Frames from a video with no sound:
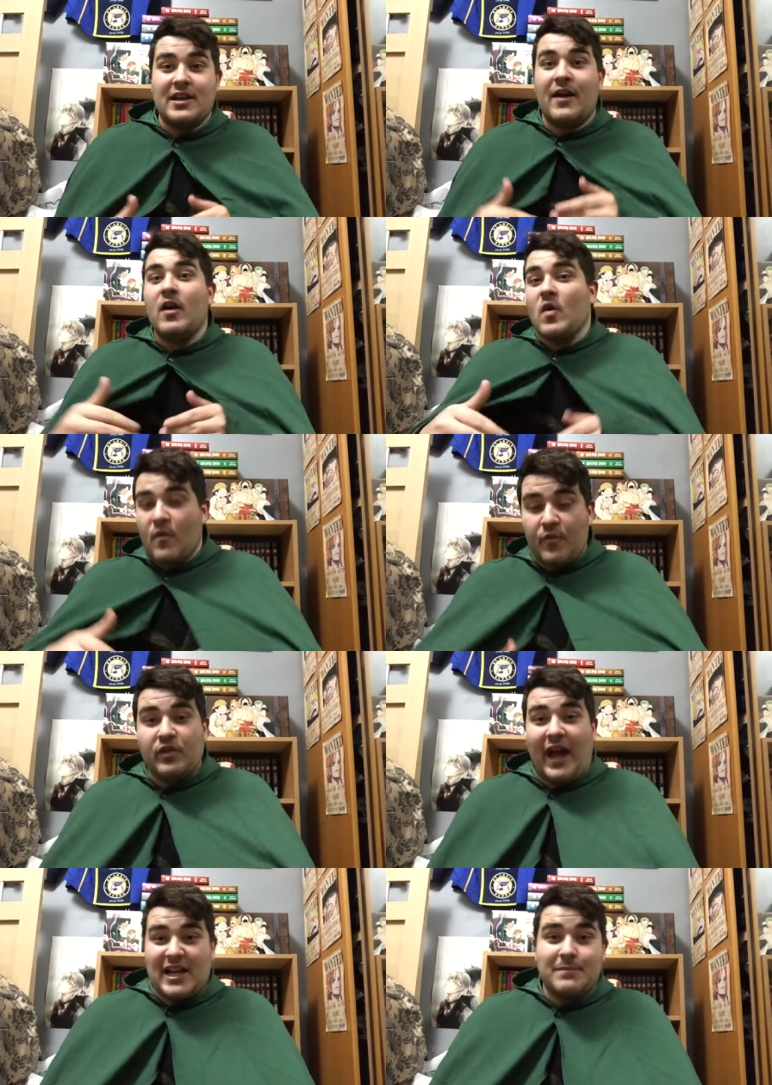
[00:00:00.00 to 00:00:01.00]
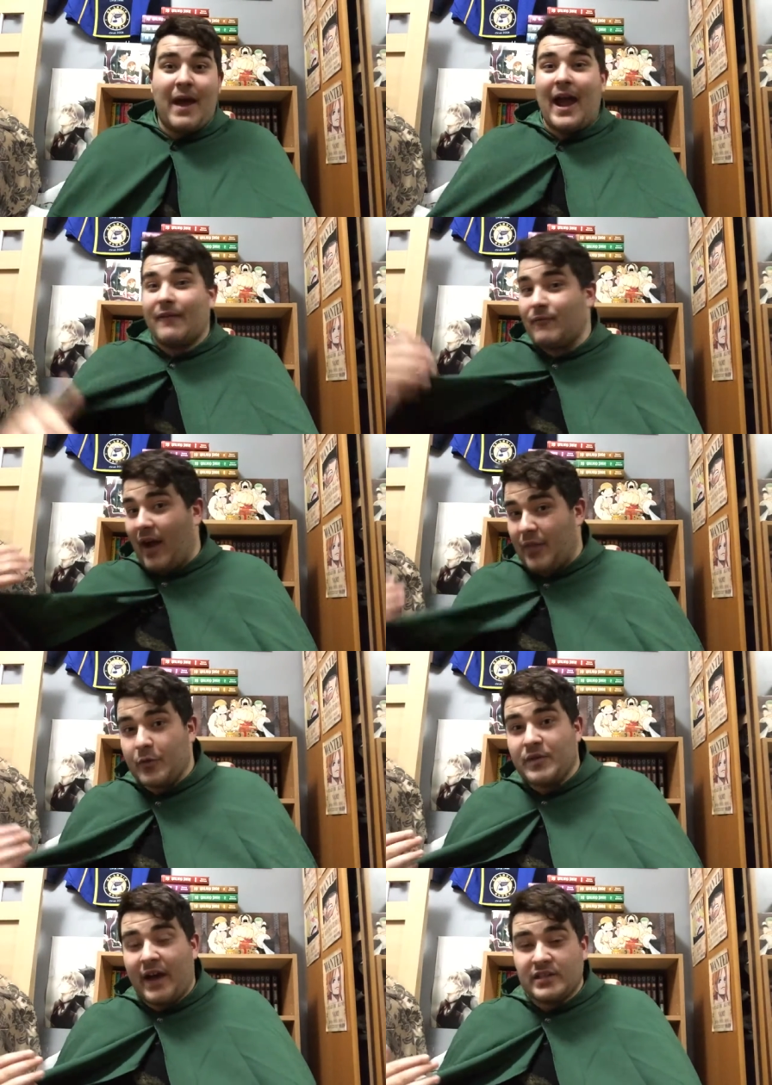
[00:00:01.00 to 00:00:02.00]
in the flashback
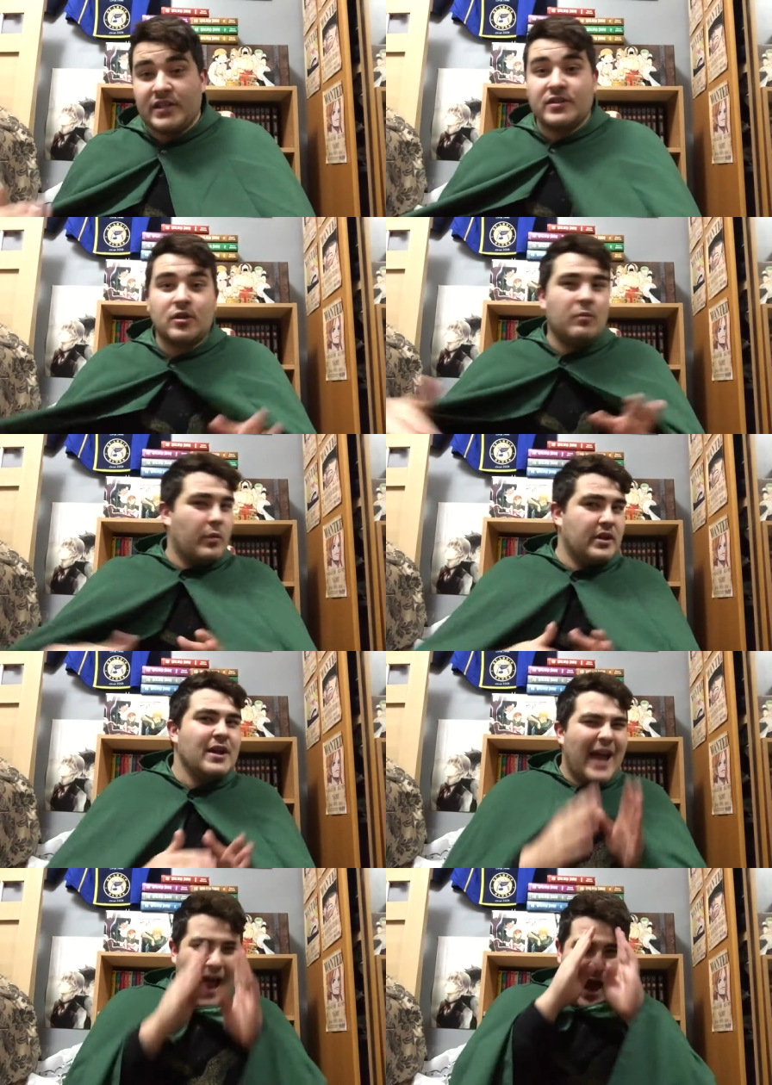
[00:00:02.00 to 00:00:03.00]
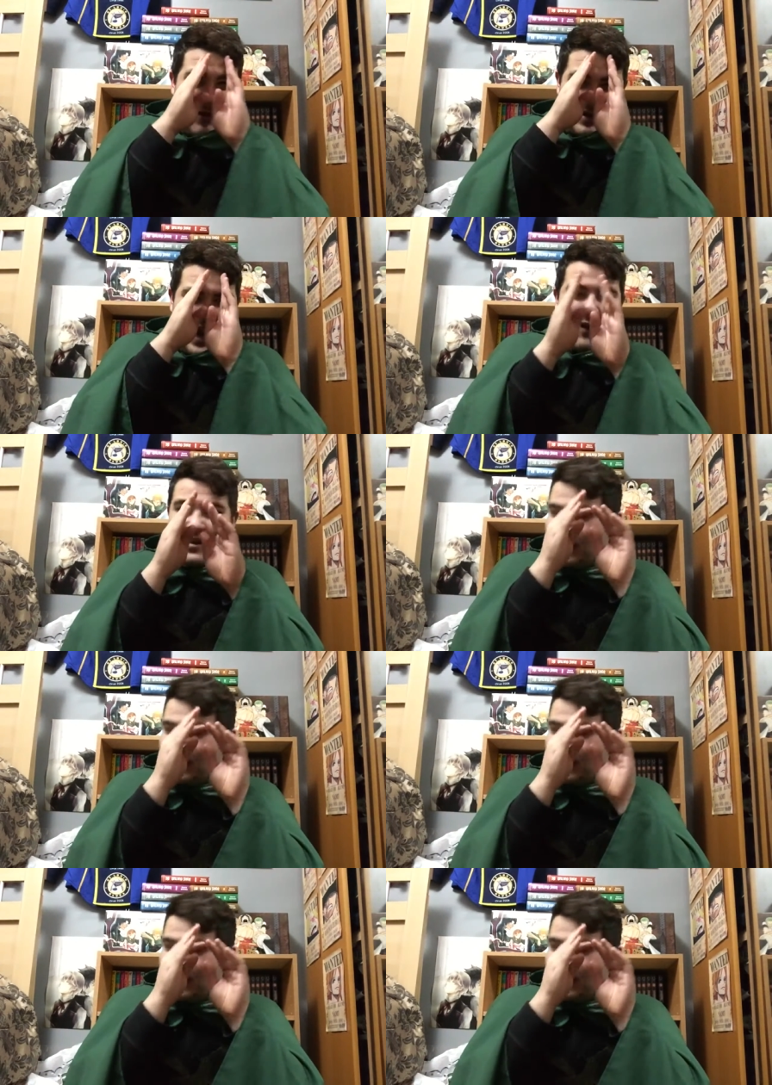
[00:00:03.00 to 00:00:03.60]
three thousand years ago. But we how it now it